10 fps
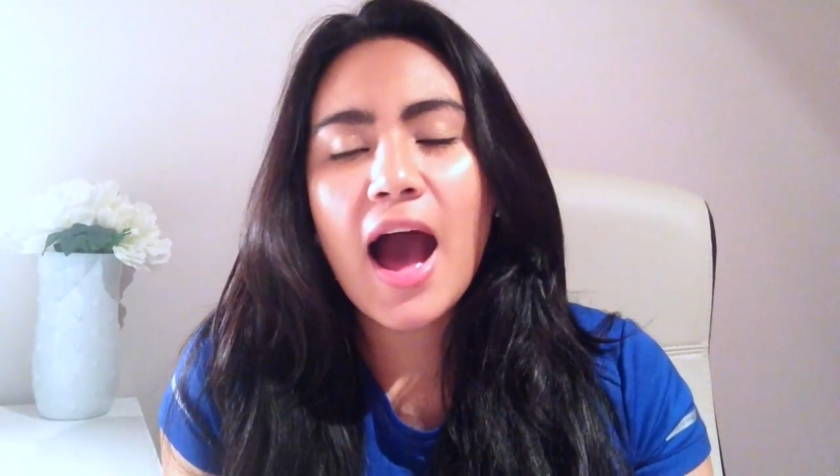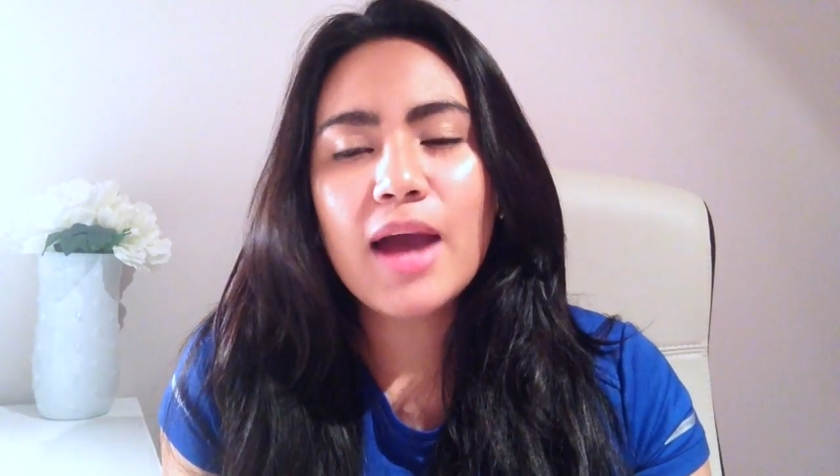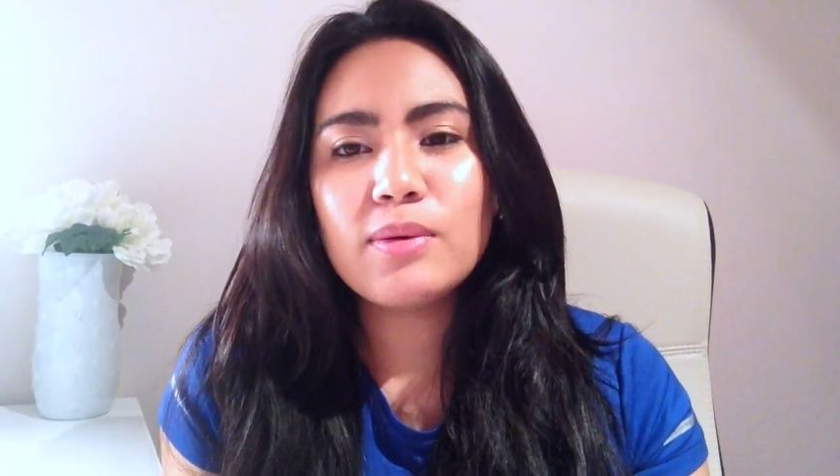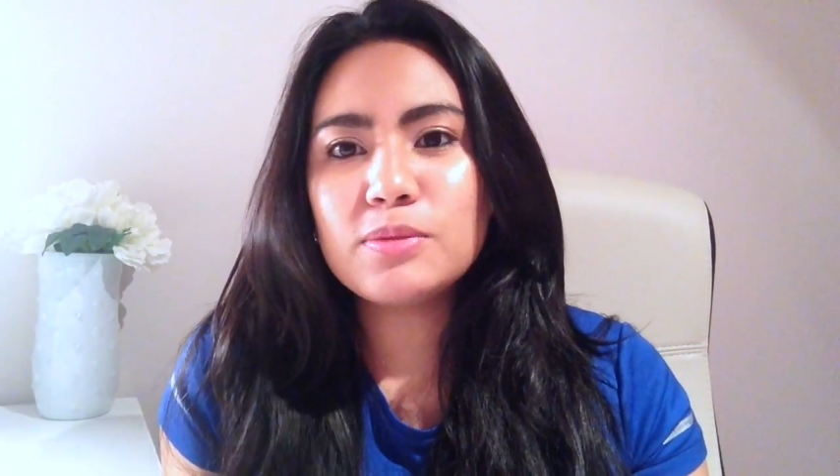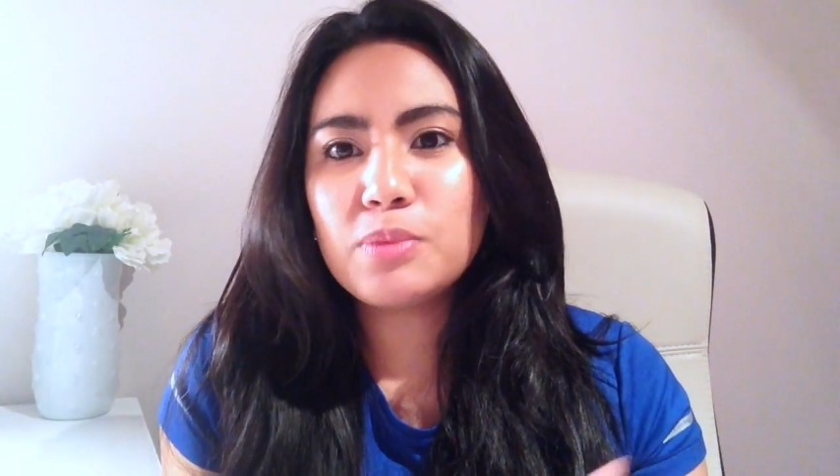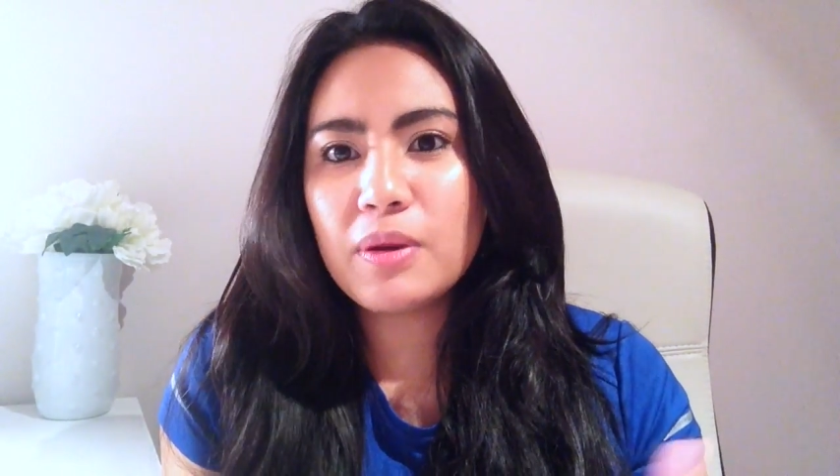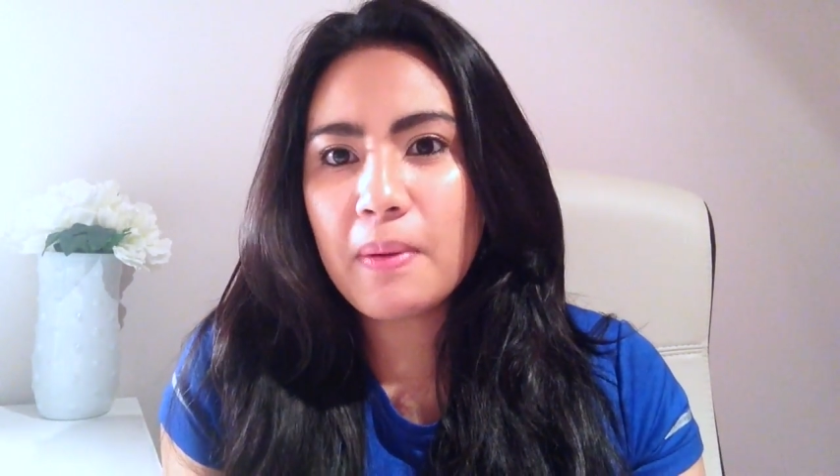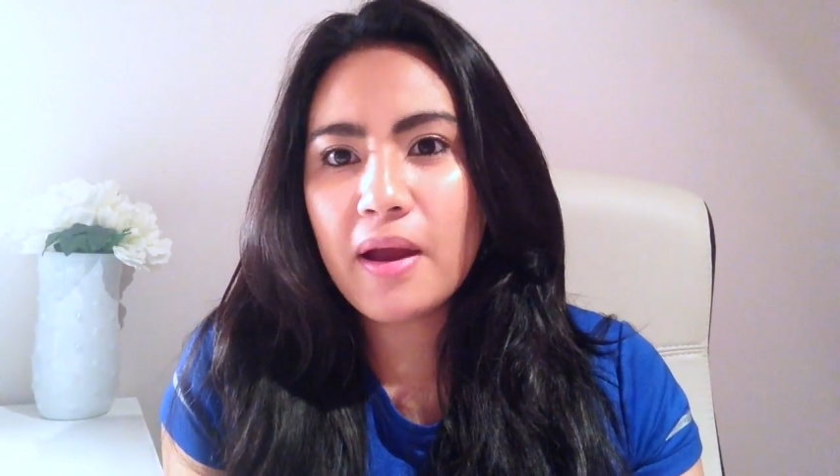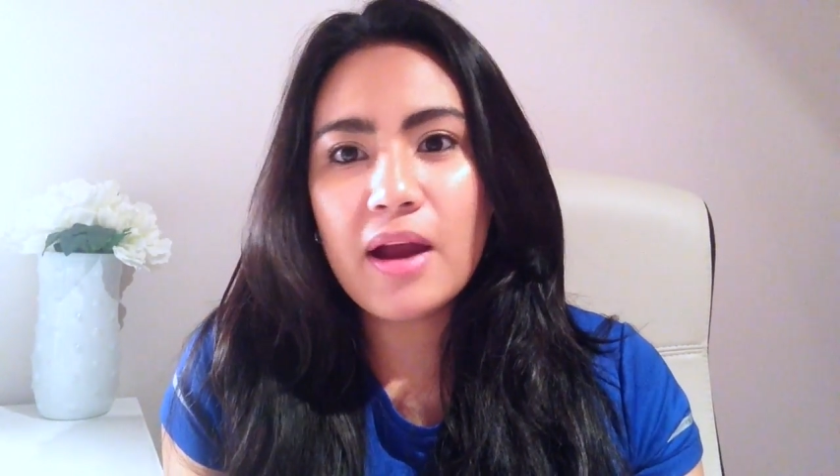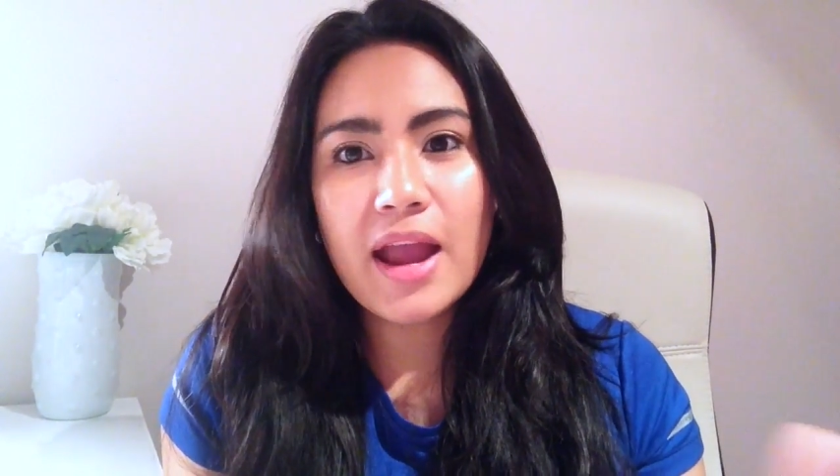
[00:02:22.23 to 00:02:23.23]
I would
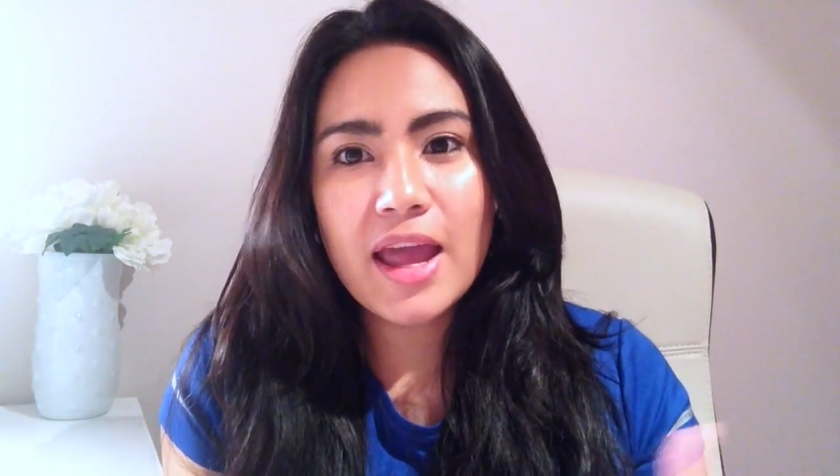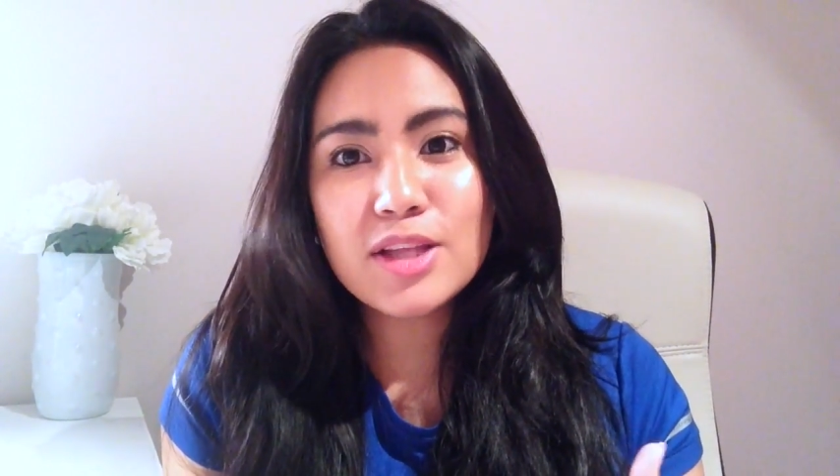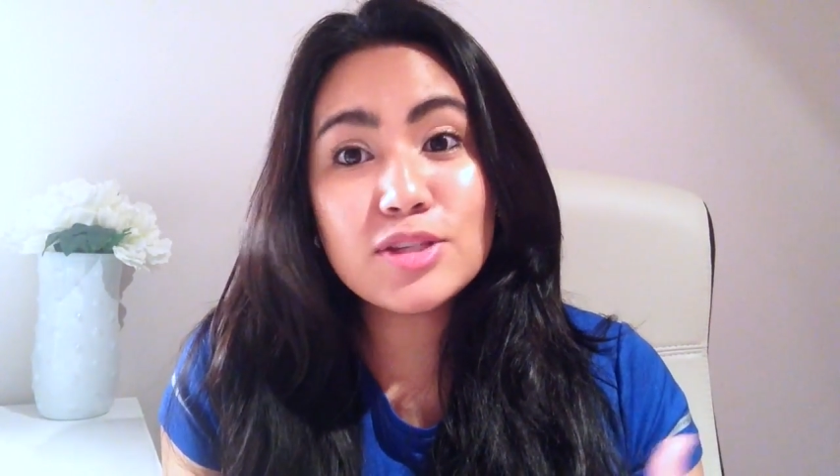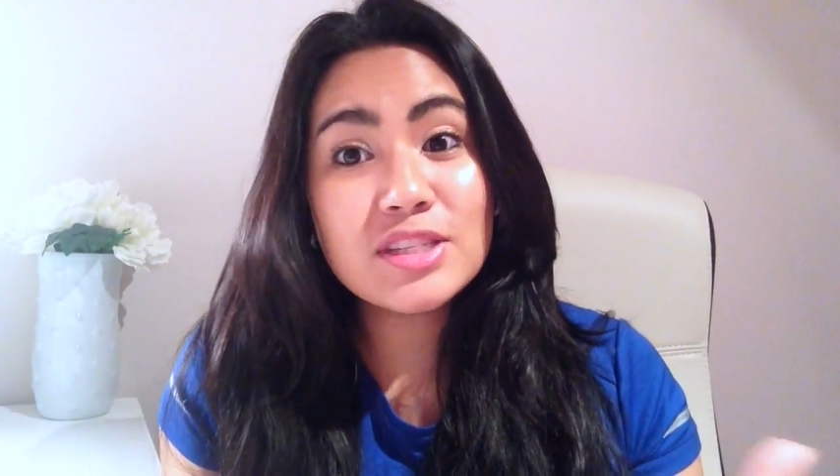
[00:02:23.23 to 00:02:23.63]
prepare 8